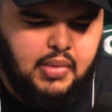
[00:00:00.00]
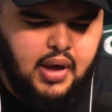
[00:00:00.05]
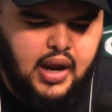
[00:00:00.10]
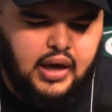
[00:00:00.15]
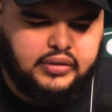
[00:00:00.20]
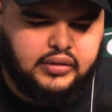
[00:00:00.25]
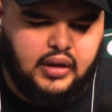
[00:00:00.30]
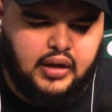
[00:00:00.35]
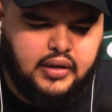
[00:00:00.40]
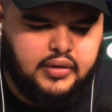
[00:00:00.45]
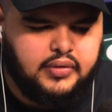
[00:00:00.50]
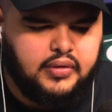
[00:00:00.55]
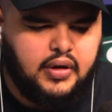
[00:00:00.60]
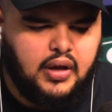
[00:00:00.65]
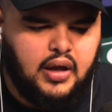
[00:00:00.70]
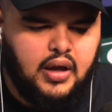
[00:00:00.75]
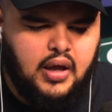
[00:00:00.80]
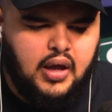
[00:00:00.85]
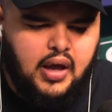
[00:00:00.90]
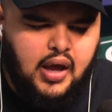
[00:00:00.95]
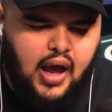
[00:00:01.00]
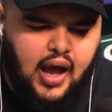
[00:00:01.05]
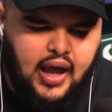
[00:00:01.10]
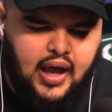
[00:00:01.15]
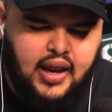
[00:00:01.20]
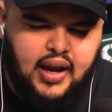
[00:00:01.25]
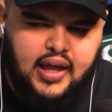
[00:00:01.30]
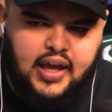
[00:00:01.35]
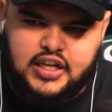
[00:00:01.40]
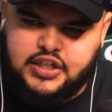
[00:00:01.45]
mad at that. I,
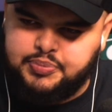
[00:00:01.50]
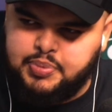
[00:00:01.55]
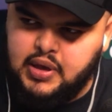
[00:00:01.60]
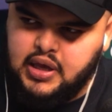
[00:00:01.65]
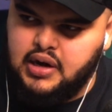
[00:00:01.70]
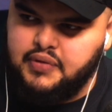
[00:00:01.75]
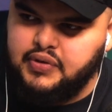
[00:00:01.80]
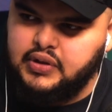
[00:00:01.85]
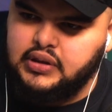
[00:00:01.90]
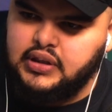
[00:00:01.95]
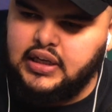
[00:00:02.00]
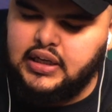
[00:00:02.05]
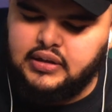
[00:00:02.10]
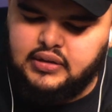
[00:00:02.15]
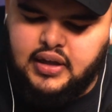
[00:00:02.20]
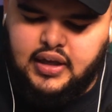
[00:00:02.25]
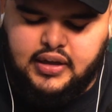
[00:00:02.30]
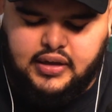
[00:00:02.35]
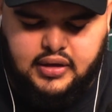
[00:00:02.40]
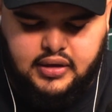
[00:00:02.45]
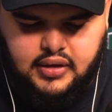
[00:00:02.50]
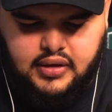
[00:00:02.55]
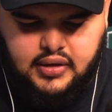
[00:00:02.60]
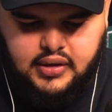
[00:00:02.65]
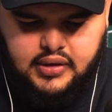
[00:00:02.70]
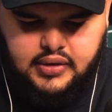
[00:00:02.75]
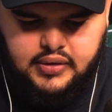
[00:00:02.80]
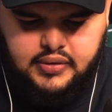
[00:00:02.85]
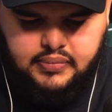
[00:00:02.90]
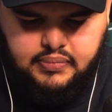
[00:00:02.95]
and I guess speaking of elite, like
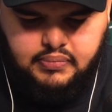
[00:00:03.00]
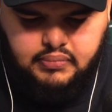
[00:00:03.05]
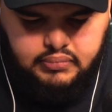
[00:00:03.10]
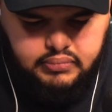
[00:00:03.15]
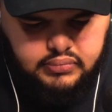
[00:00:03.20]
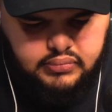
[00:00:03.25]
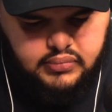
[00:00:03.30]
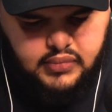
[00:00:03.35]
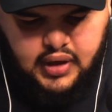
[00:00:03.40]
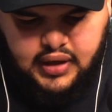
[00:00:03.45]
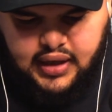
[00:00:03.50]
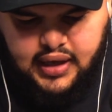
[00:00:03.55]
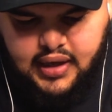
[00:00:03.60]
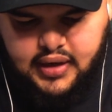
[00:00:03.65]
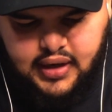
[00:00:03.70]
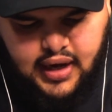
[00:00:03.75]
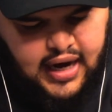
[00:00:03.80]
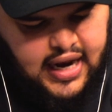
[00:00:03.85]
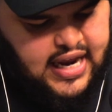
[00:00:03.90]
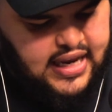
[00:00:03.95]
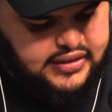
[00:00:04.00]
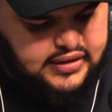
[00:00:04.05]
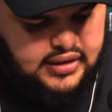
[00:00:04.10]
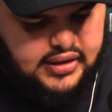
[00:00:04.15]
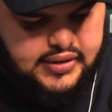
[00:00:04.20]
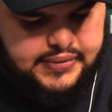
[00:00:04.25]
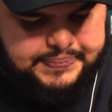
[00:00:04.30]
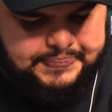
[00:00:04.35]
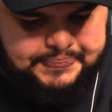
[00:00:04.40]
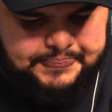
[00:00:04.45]
again, I had to